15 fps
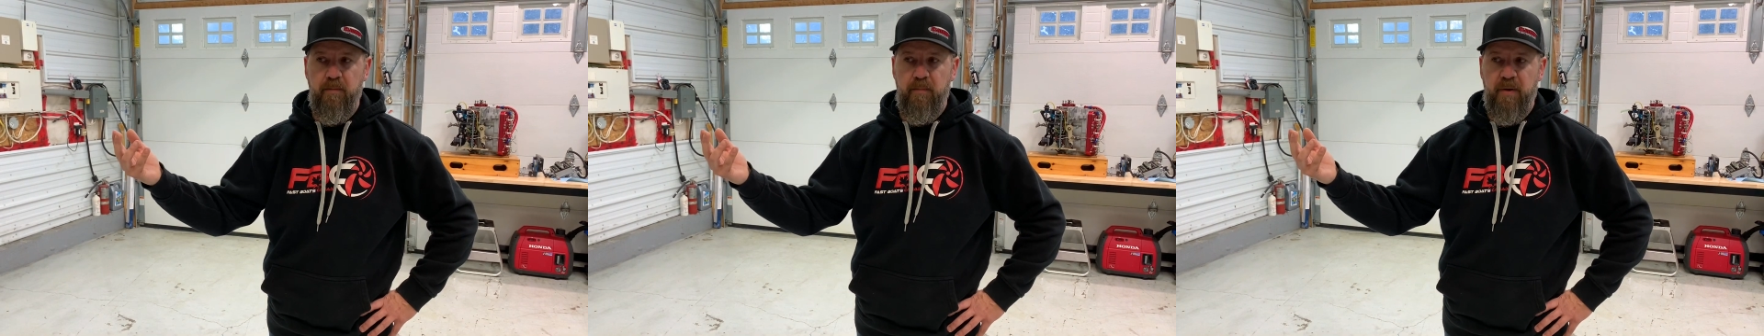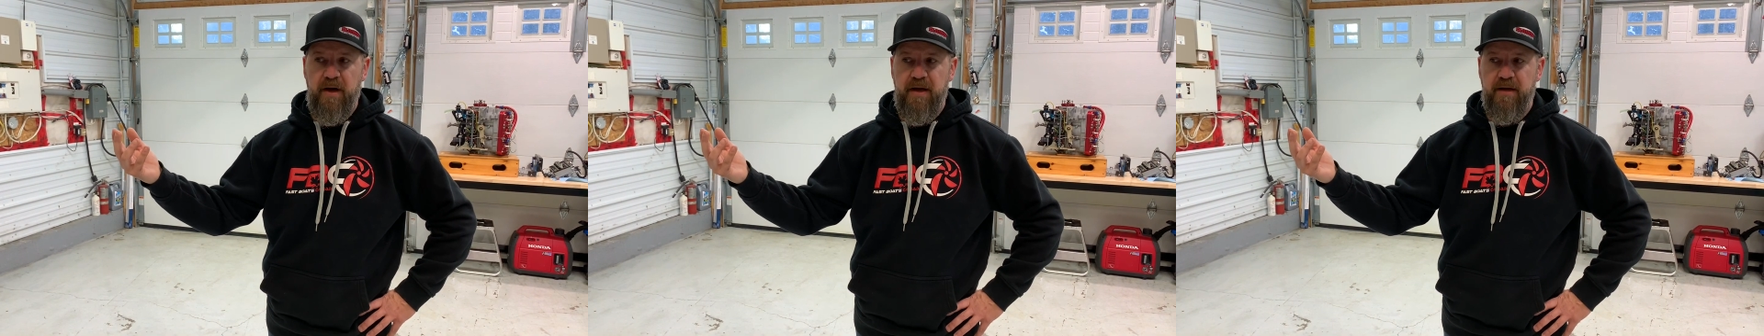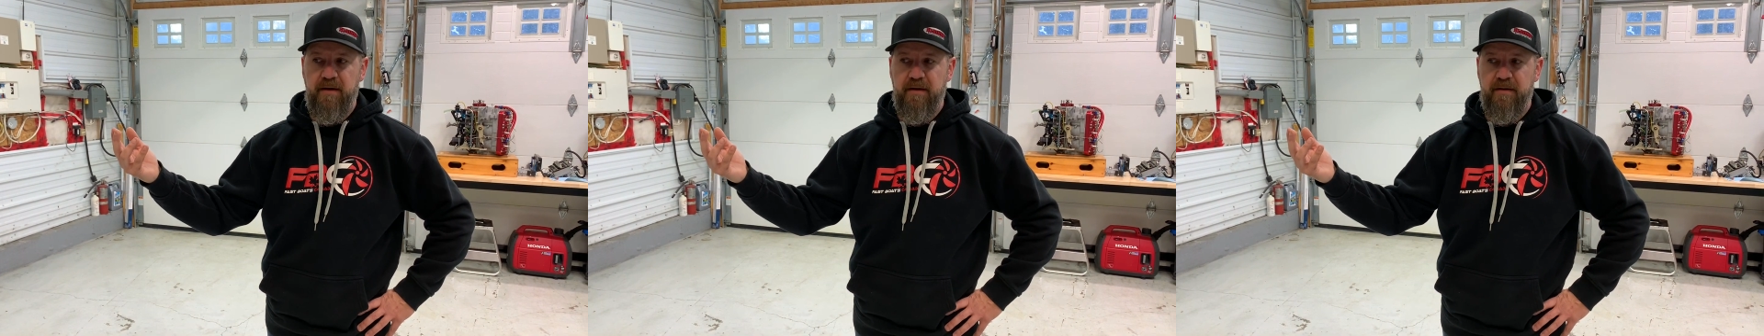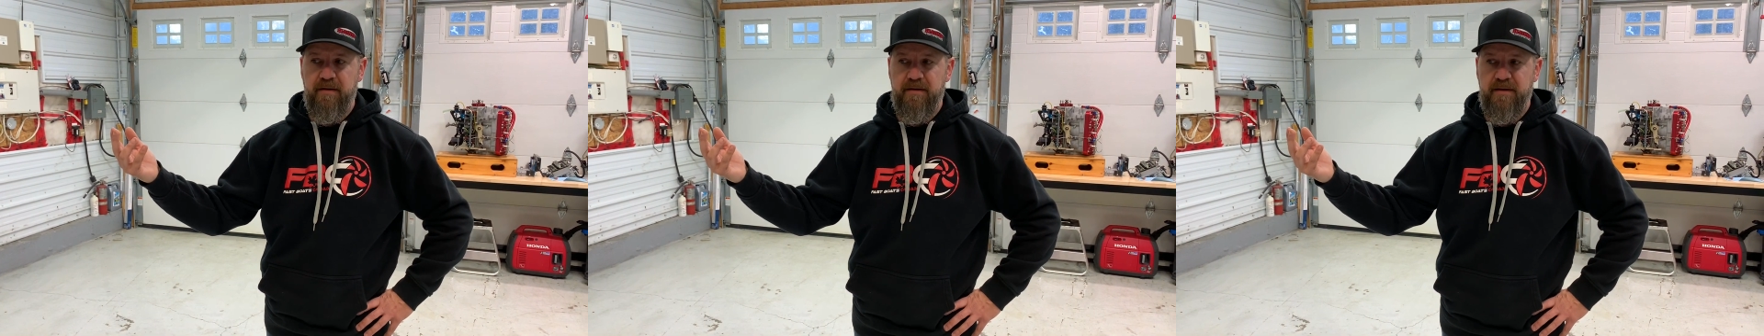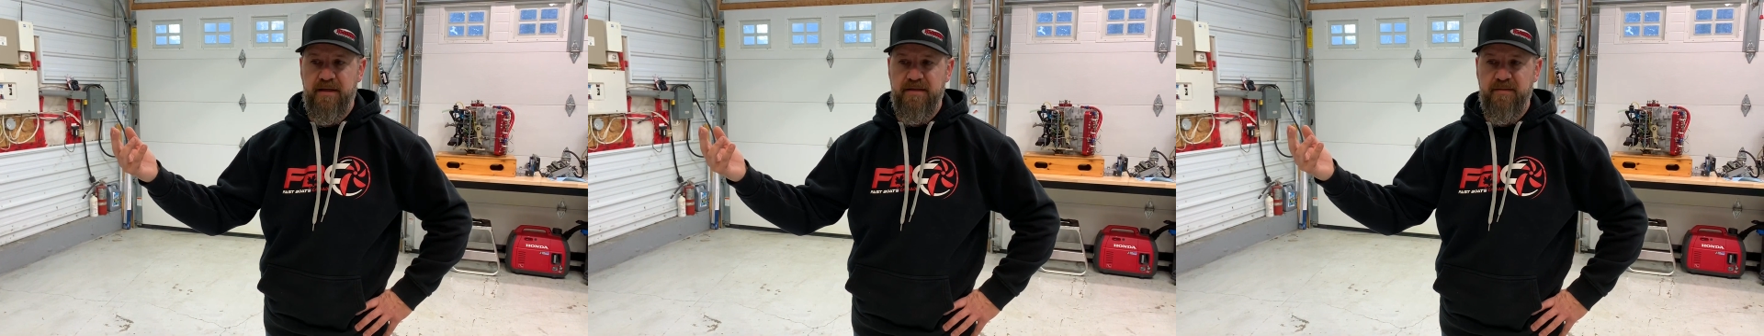but
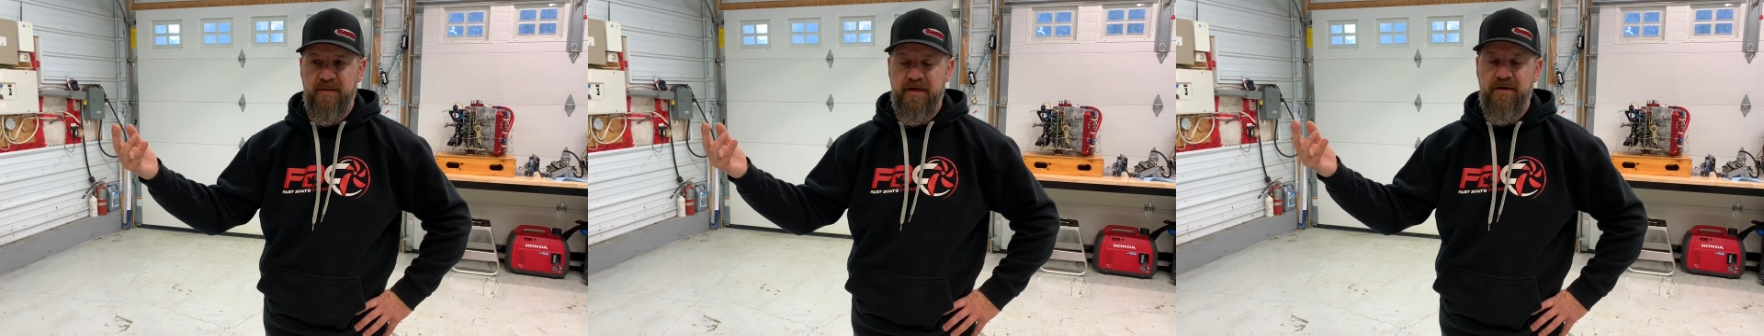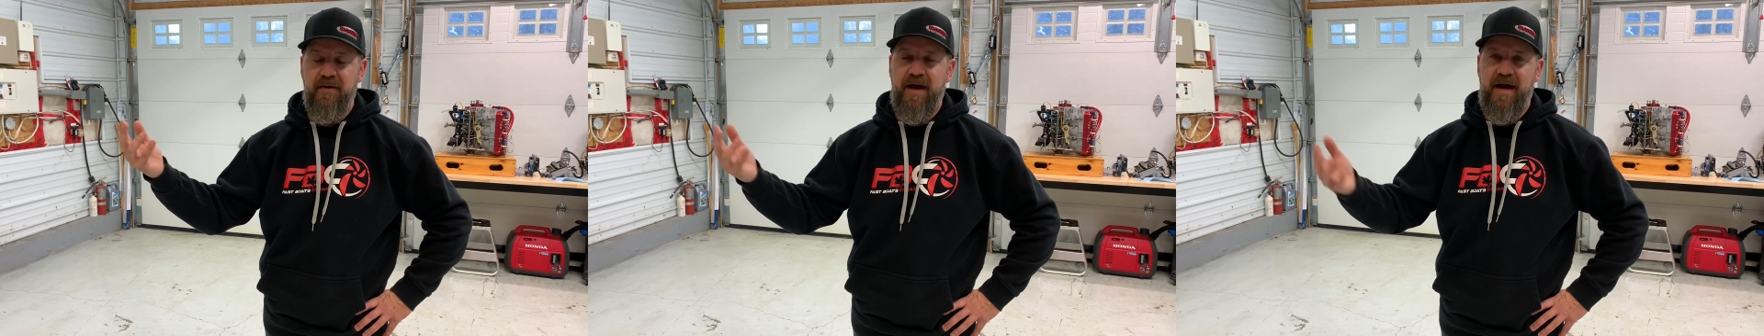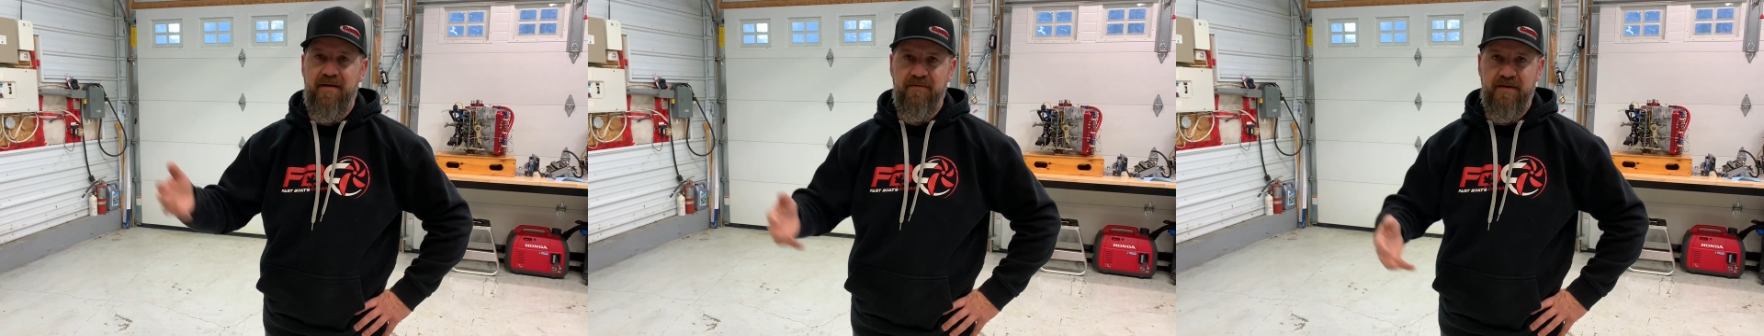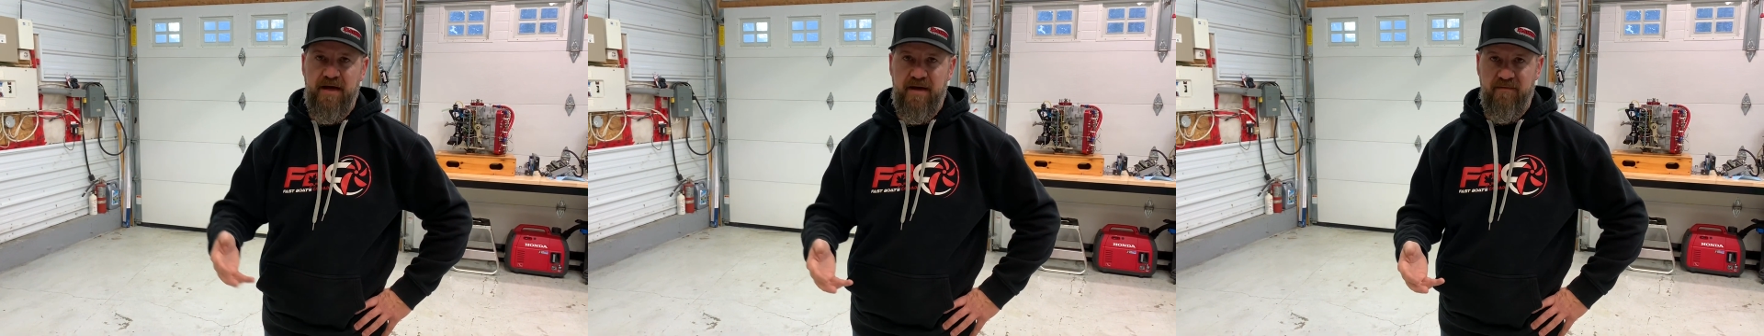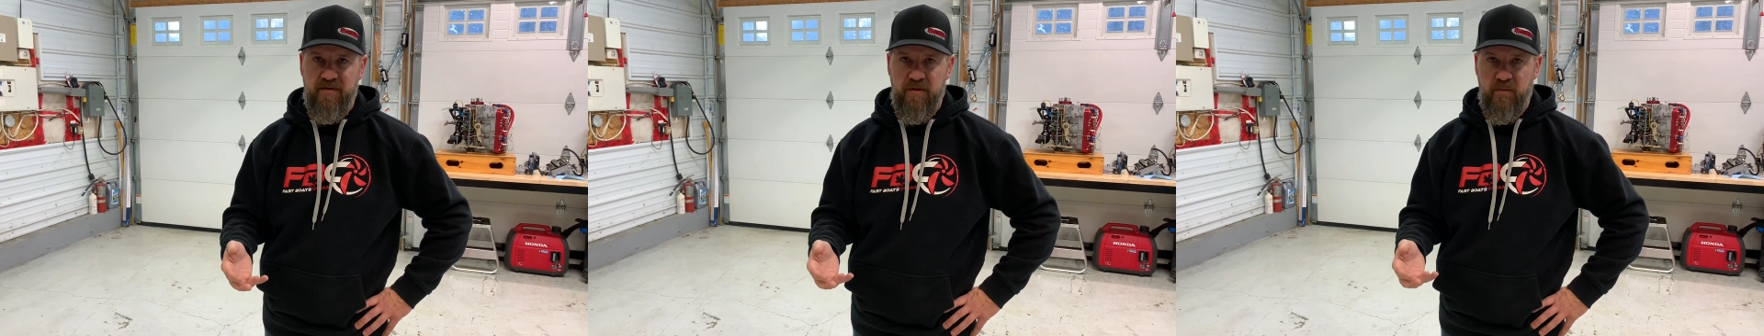doesn't mean you have to
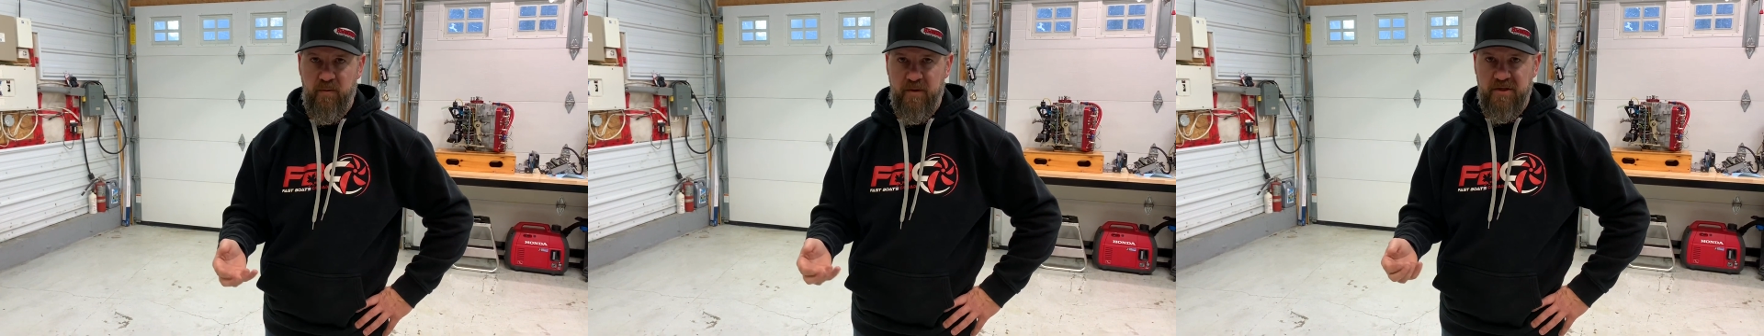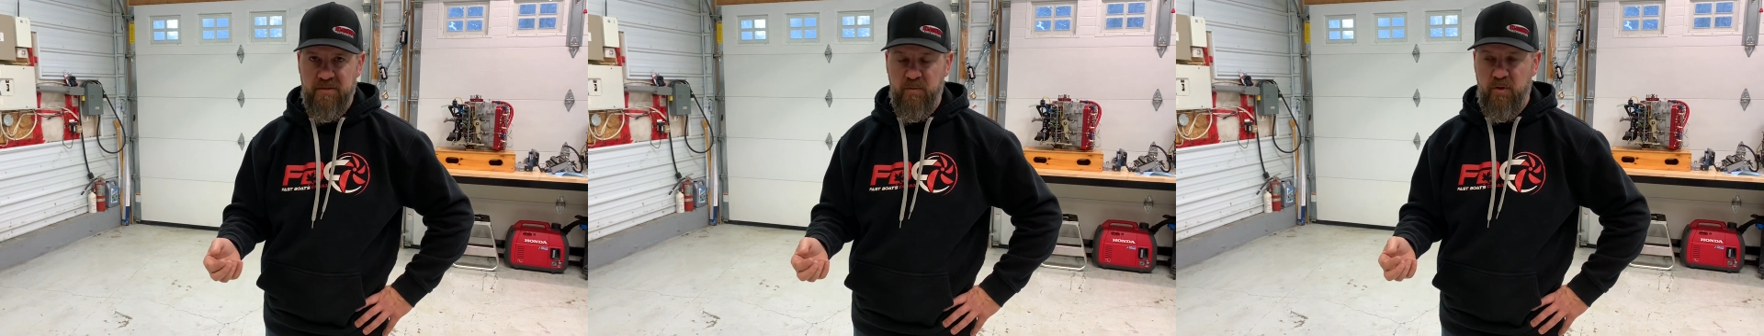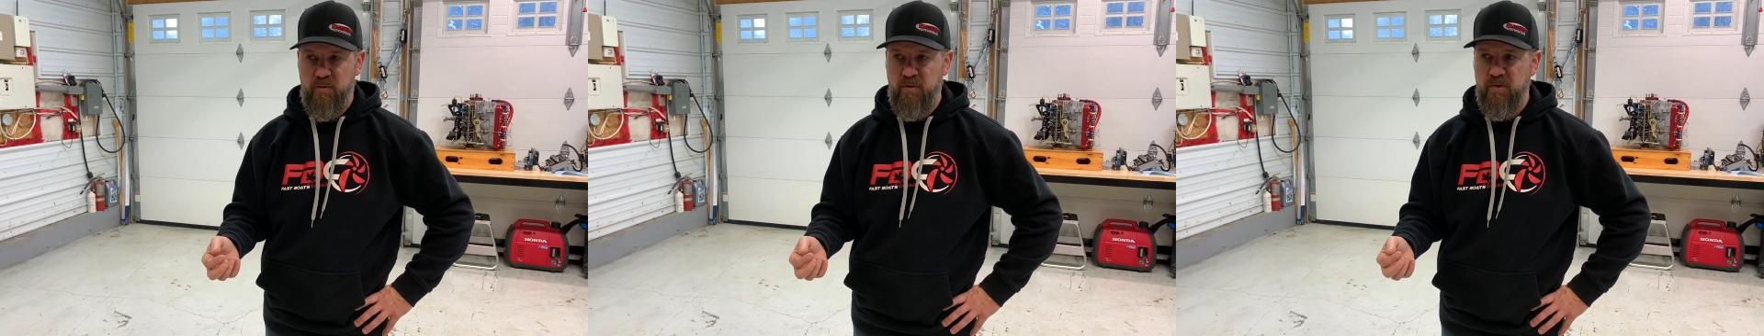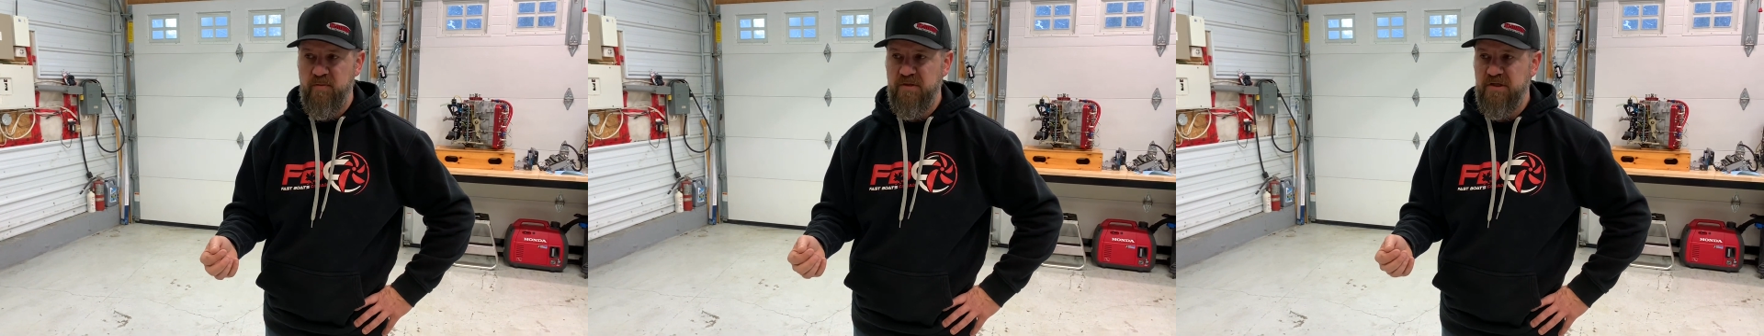have a whole bunch more room.